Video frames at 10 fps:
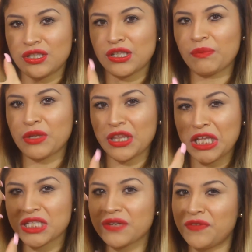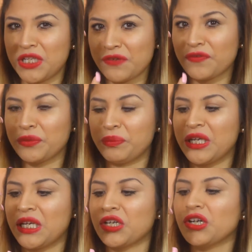something that's convenient for a
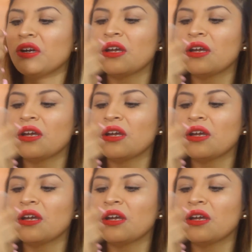beginner.